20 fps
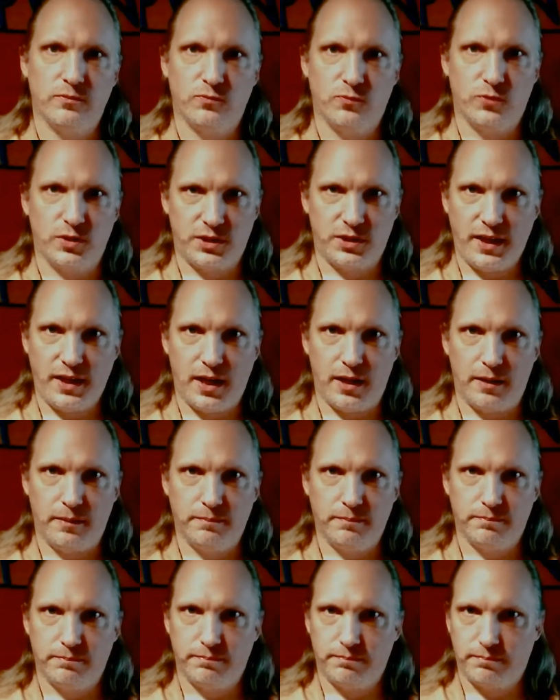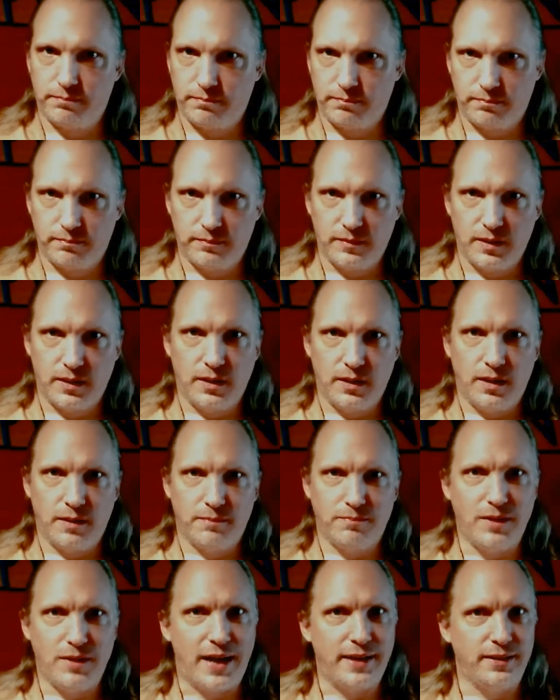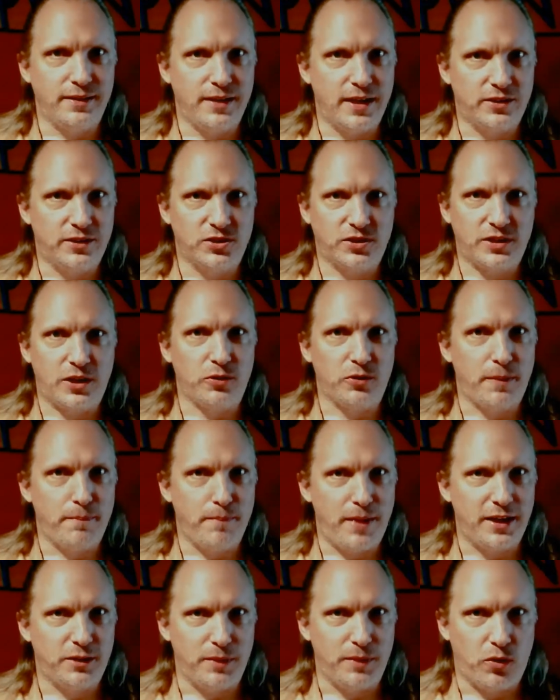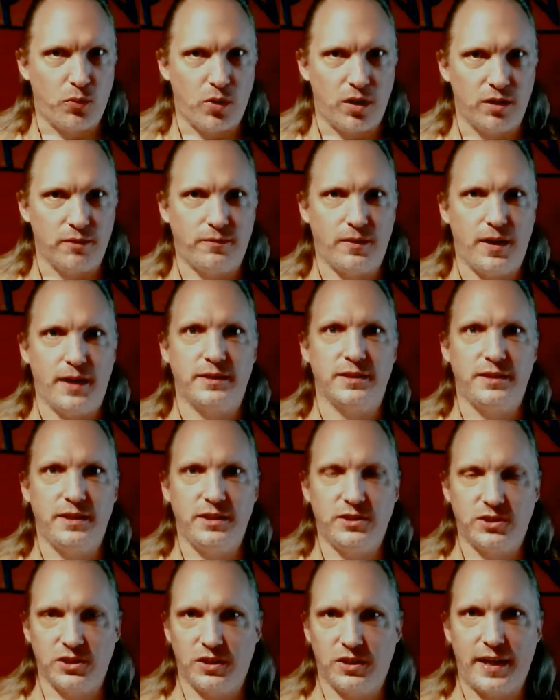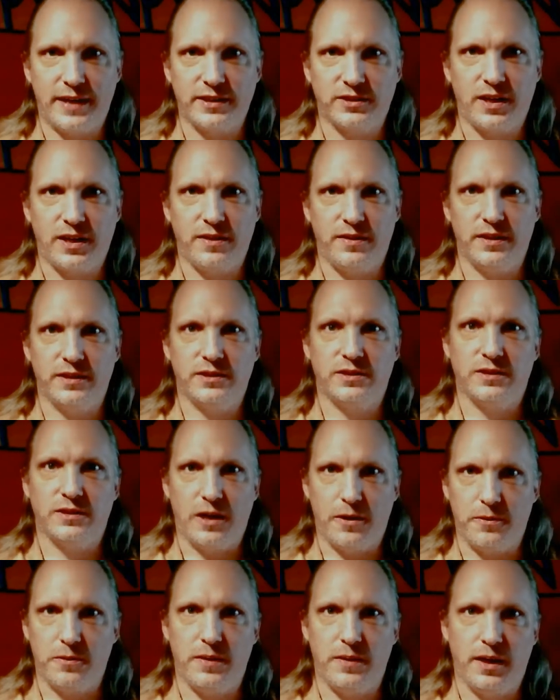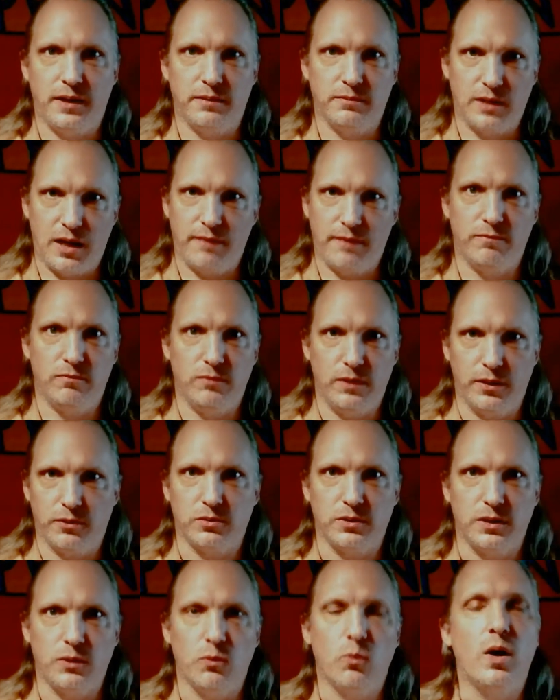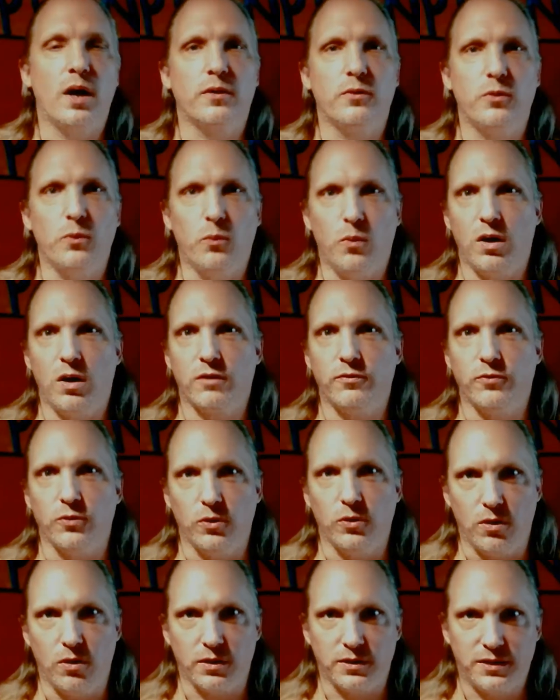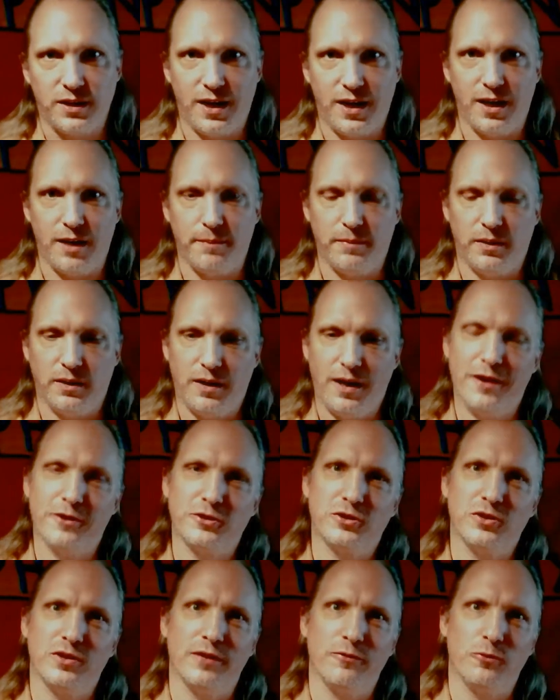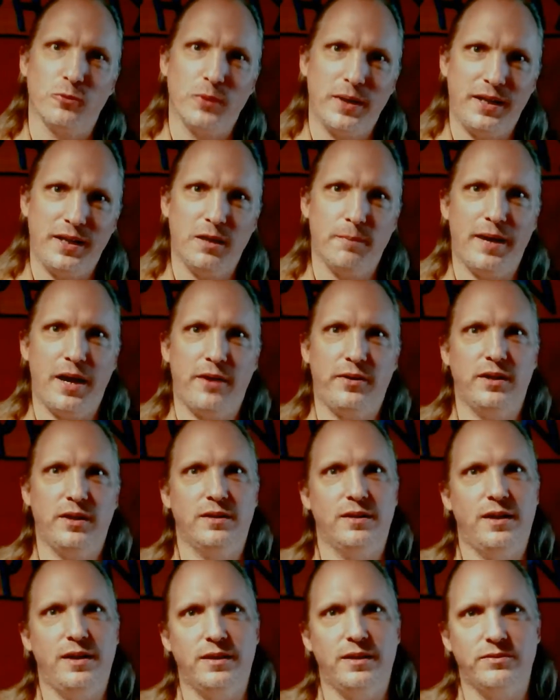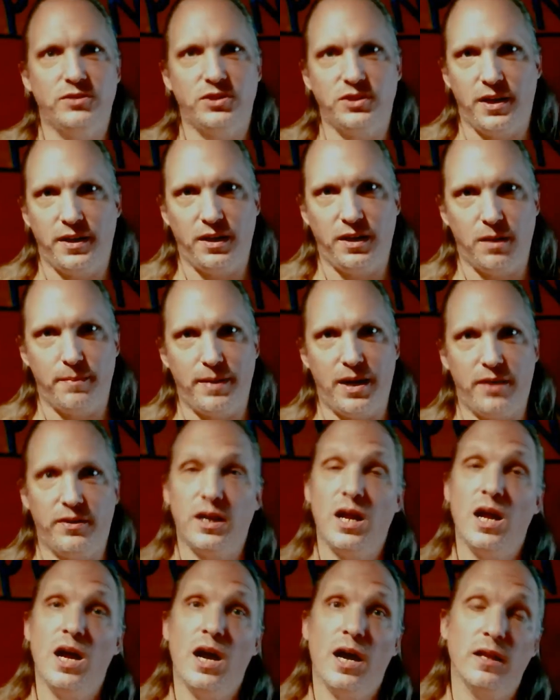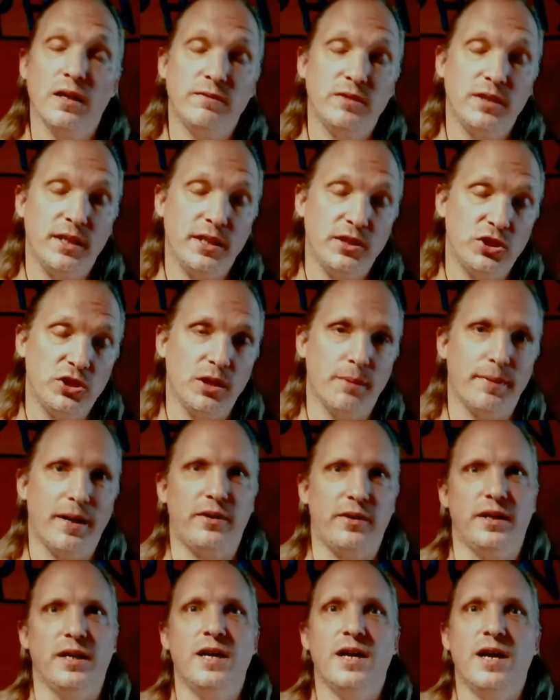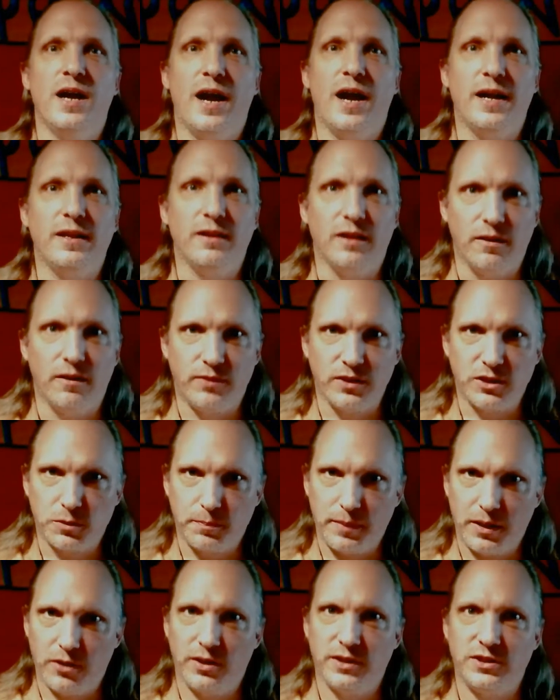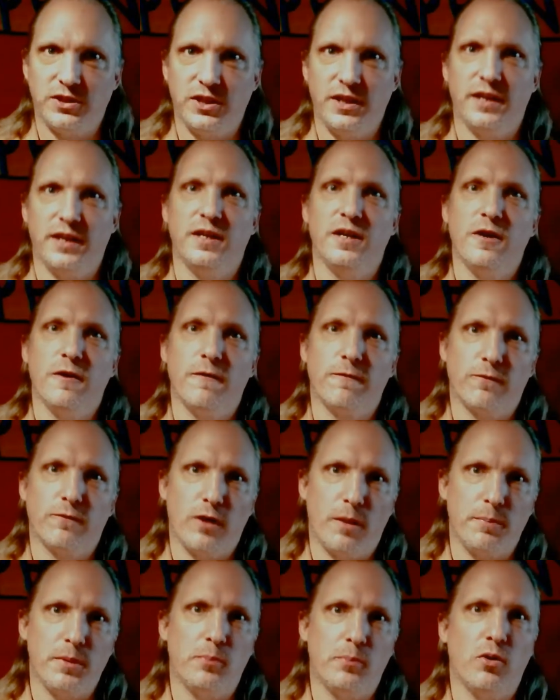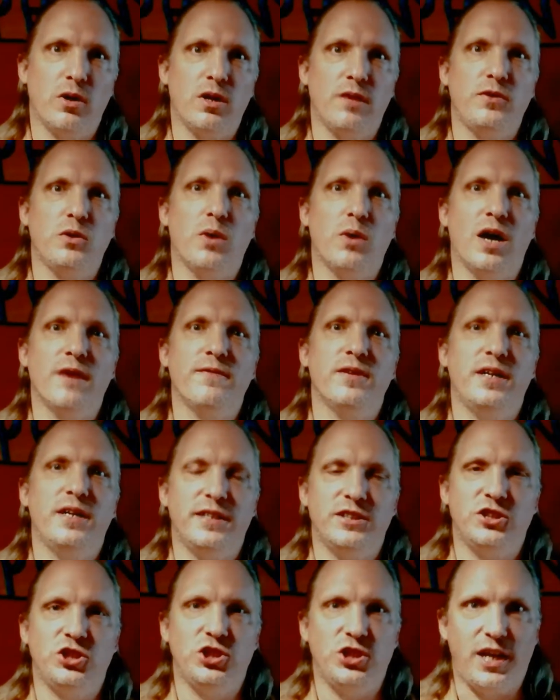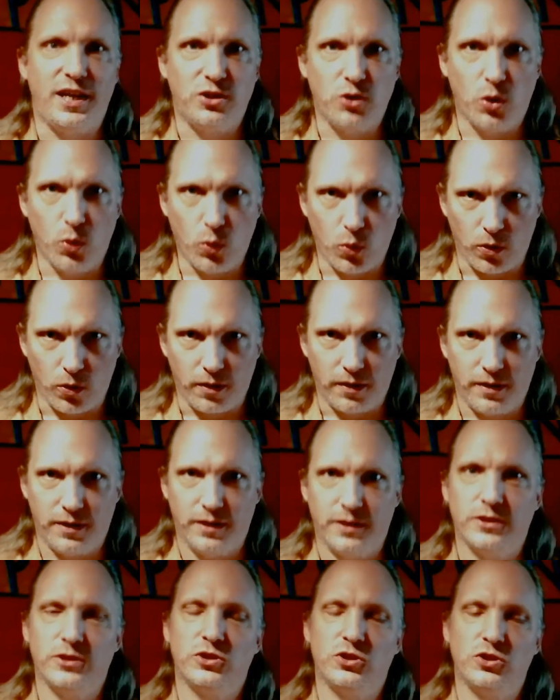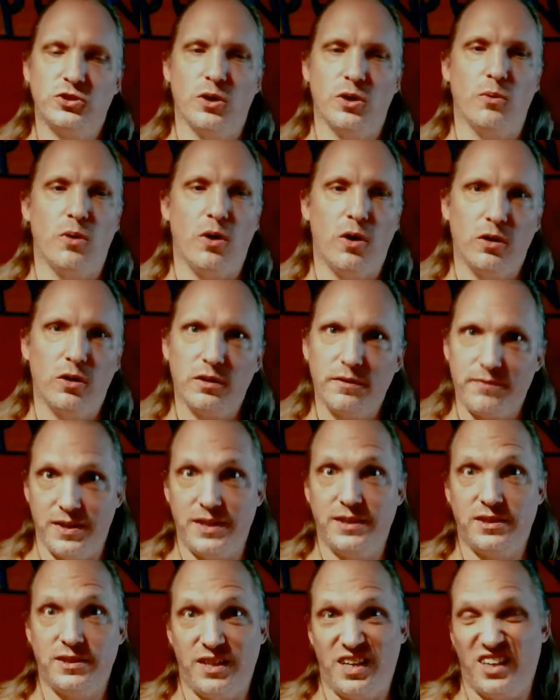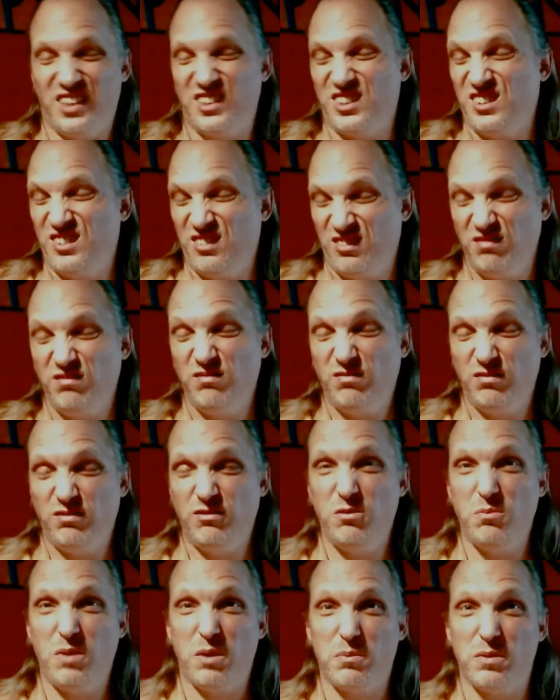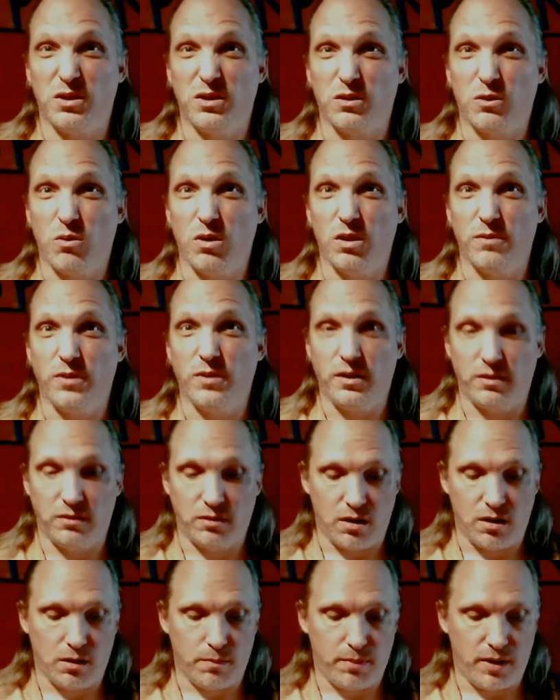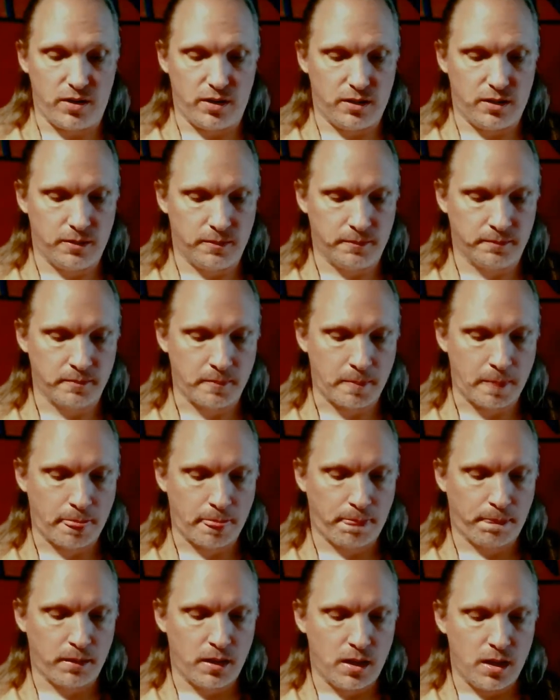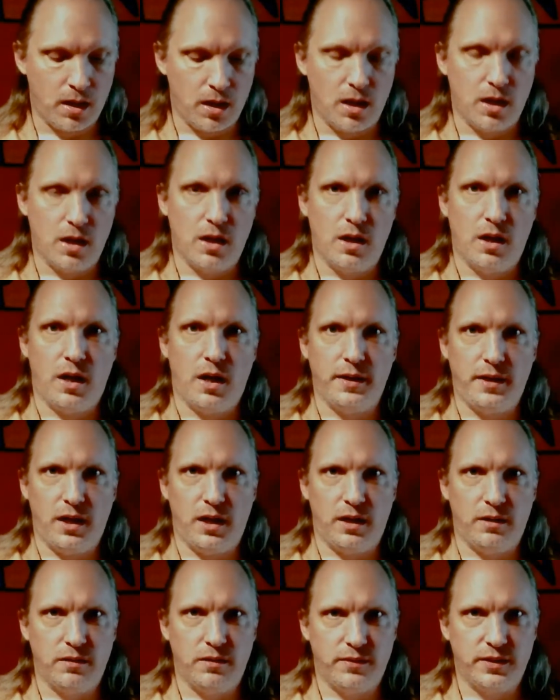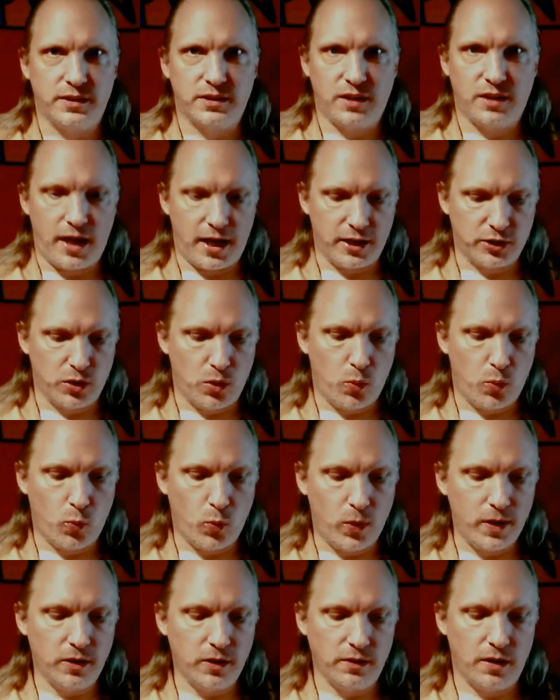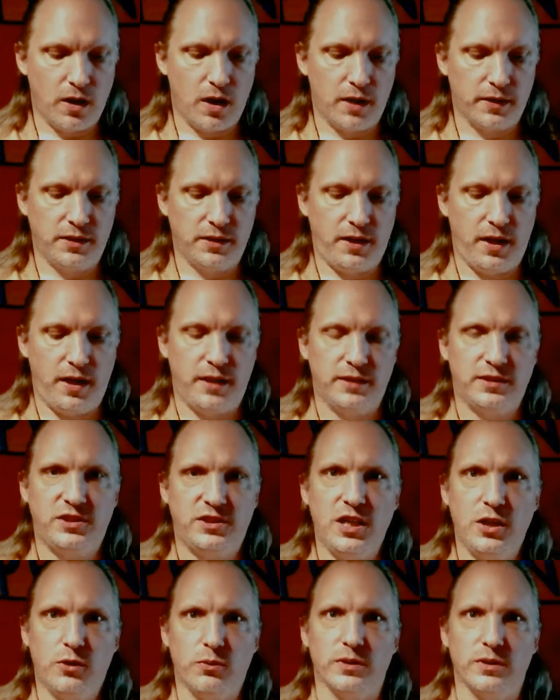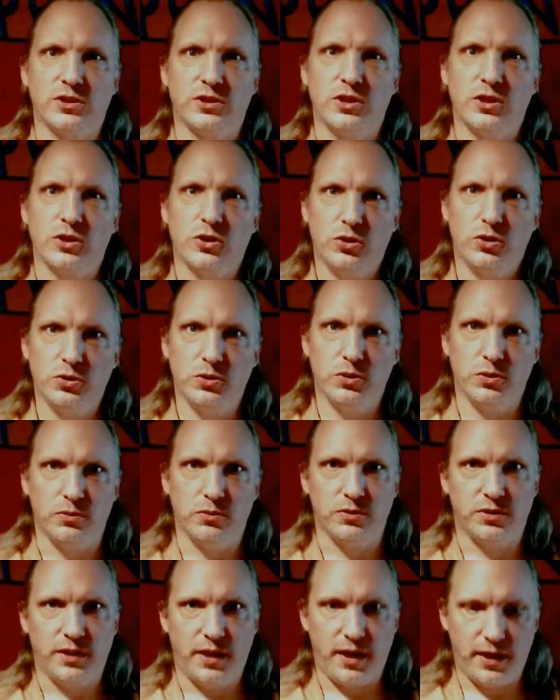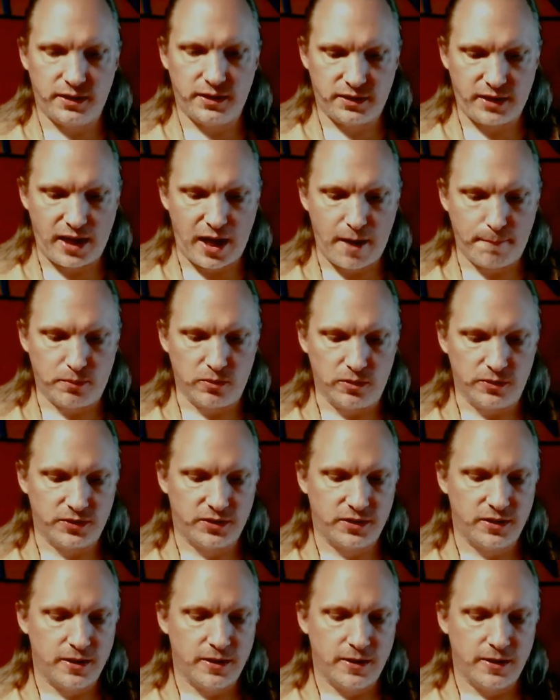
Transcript: which again, not necessarily make me qualified to teach a class like this, other than I literally walked the walk for a long time. I also love reading about it. I love studying about it. I love teaching about it. I love experiencing it from the point of view of an initiator. So all of these things do make me a little qualified to talk about it. Again, this class will not contain secrets, clues, examples